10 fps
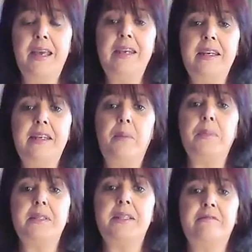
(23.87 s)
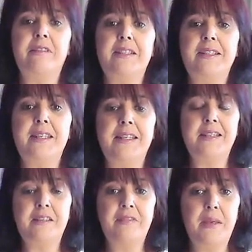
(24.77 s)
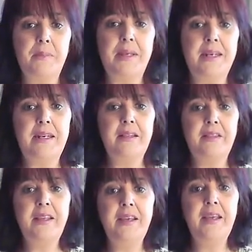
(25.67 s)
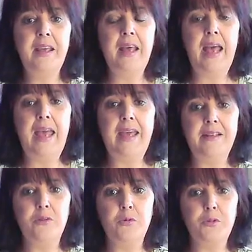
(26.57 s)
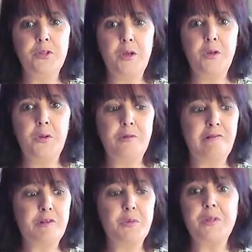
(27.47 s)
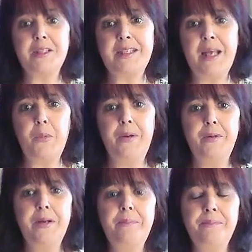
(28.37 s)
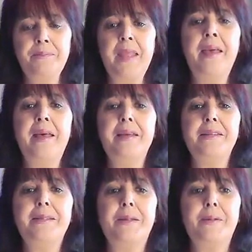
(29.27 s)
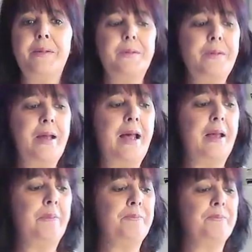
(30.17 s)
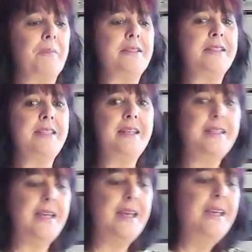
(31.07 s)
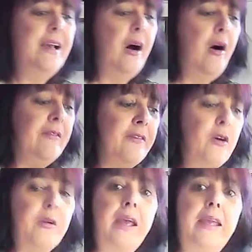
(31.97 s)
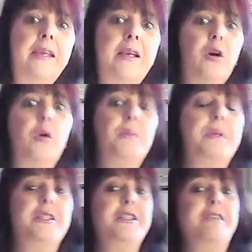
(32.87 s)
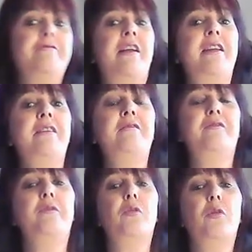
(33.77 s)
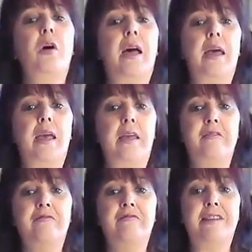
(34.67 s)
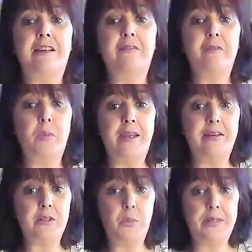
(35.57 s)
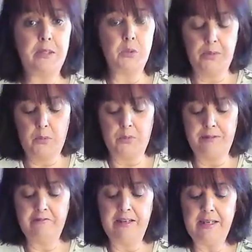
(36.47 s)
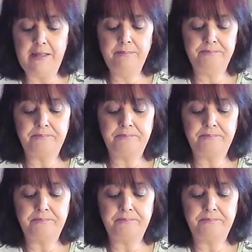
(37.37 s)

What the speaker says: any number synchronicities if they mean anything, and also cross watchers are welcome. So Saturday I've got a competition running for a free giveaway 2021 reading.